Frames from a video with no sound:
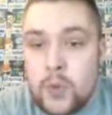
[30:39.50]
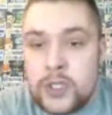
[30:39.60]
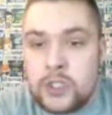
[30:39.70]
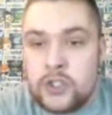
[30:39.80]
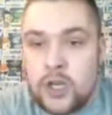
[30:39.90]

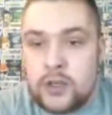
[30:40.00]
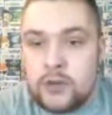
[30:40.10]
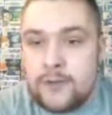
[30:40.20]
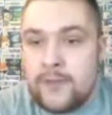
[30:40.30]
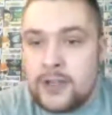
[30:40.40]
Which
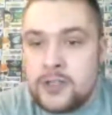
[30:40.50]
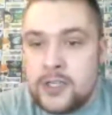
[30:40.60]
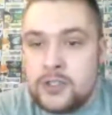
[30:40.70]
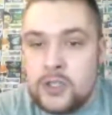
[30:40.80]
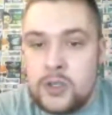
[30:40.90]
genre or
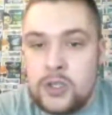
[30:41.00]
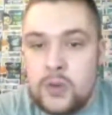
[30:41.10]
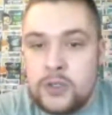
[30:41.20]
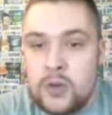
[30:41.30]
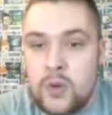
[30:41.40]
franchise do you
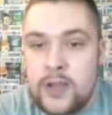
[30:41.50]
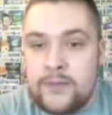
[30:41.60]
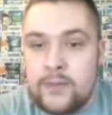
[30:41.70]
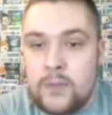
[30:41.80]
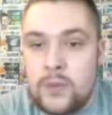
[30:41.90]
and your
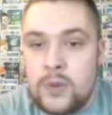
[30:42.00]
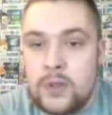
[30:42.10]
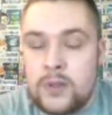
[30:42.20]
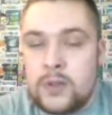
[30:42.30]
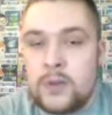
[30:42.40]
wife
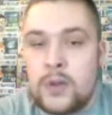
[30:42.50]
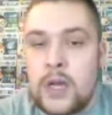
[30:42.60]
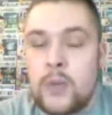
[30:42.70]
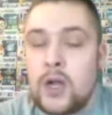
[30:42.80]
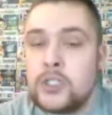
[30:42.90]

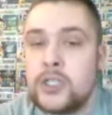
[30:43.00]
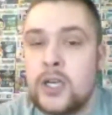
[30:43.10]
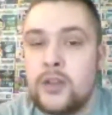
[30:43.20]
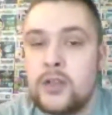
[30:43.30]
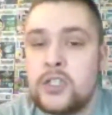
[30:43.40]
watch
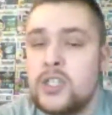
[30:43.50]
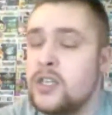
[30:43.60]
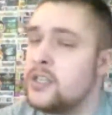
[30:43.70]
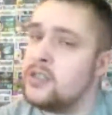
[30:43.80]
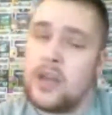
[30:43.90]
together? She
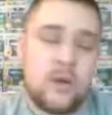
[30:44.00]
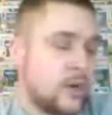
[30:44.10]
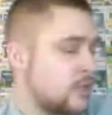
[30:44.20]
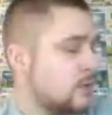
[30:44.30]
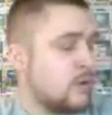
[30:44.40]
does not
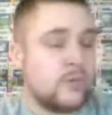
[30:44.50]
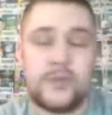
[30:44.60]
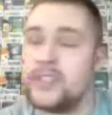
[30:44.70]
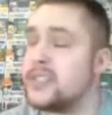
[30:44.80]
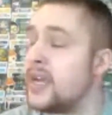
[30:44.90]
watch horror
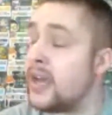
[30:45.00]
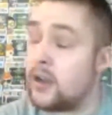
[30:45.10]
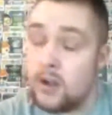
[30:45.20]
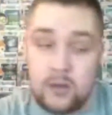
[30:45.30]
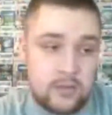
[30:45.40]
movies at
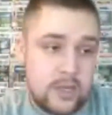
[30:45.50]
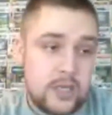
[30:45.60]
all.